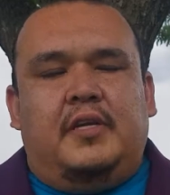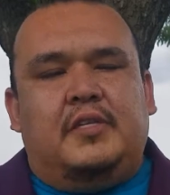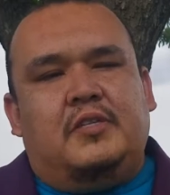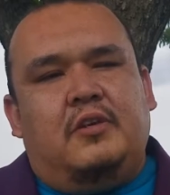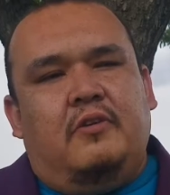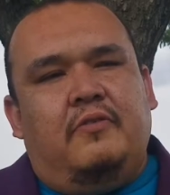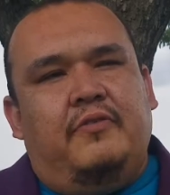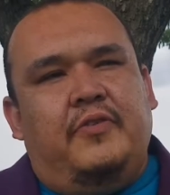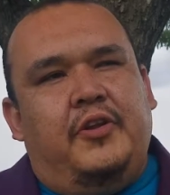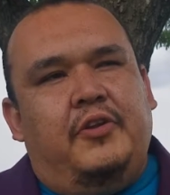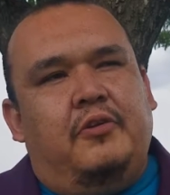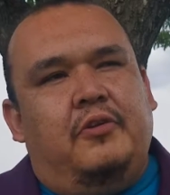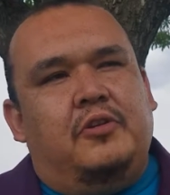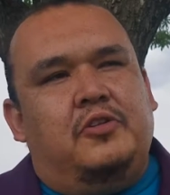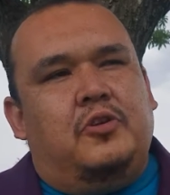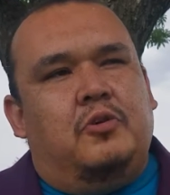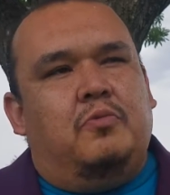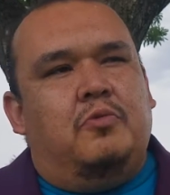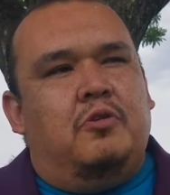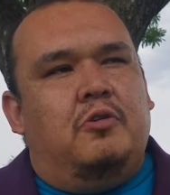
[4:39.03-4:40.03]
I saw a video
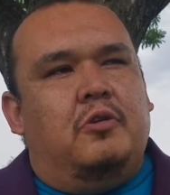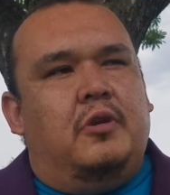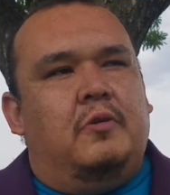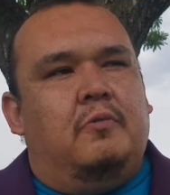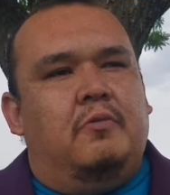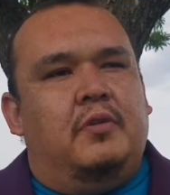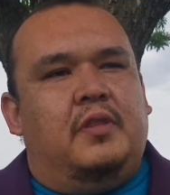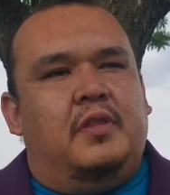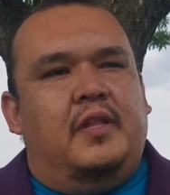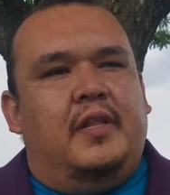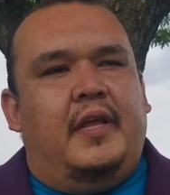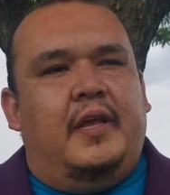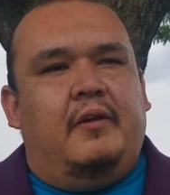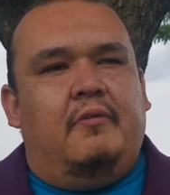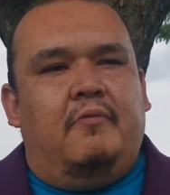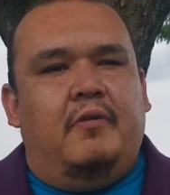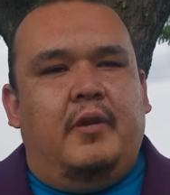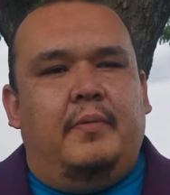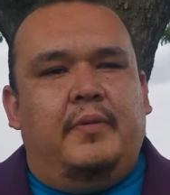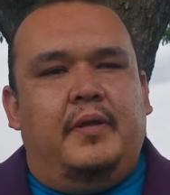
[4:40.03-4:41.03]
on Joe Rogan with
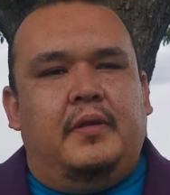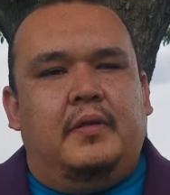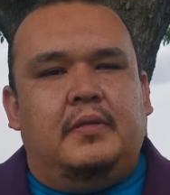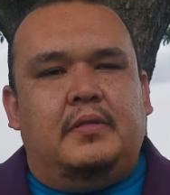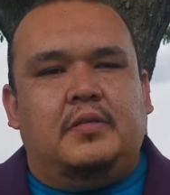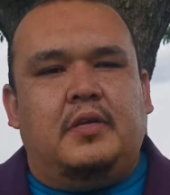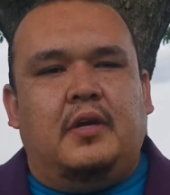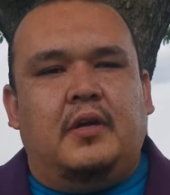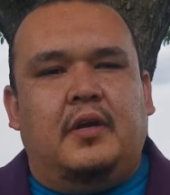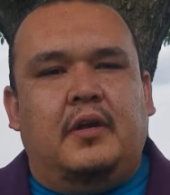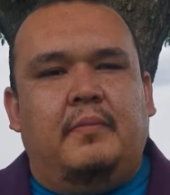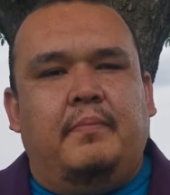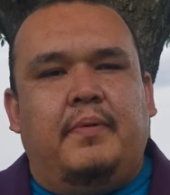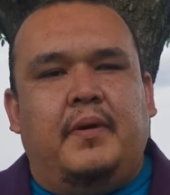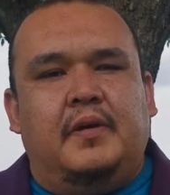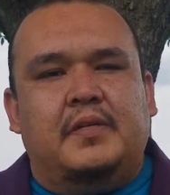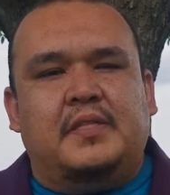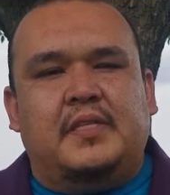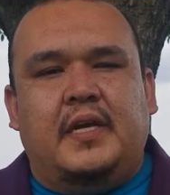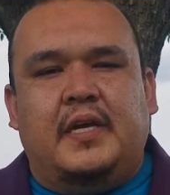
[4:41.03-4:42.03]
Leanne Remy talking
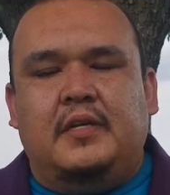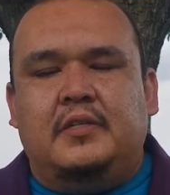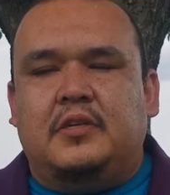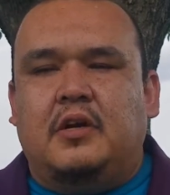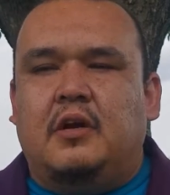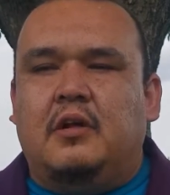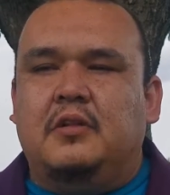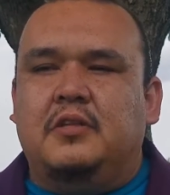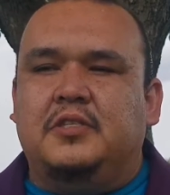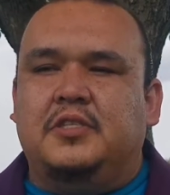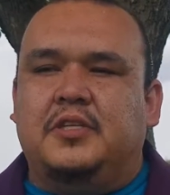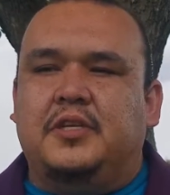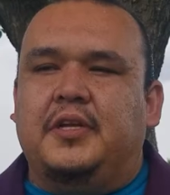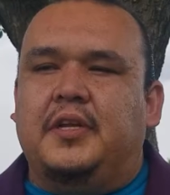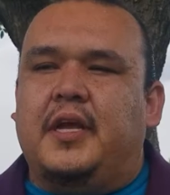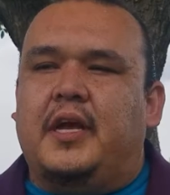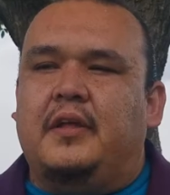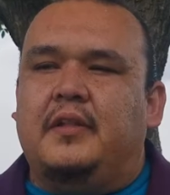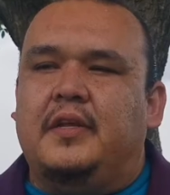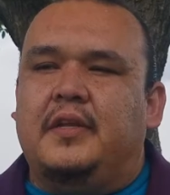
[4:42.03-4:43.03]
about Scientology
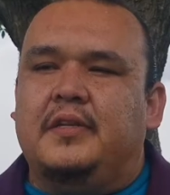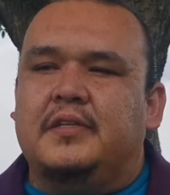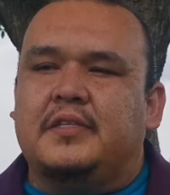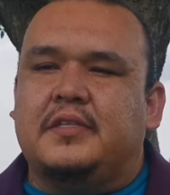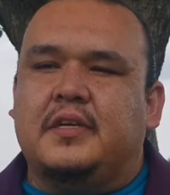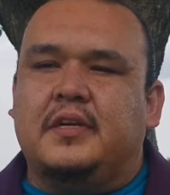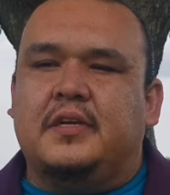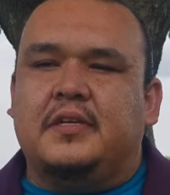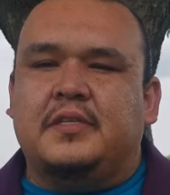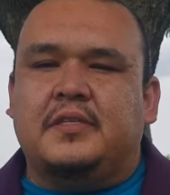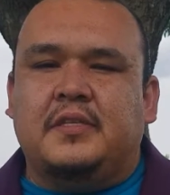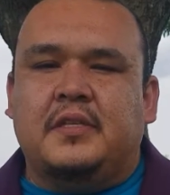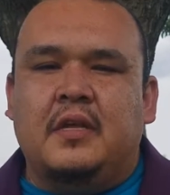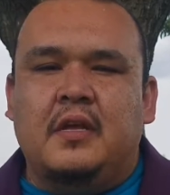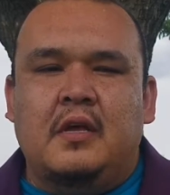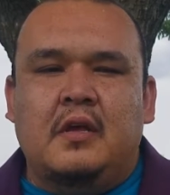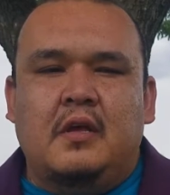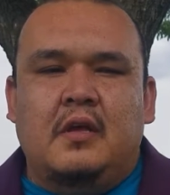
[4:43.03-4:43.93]
and how they discuss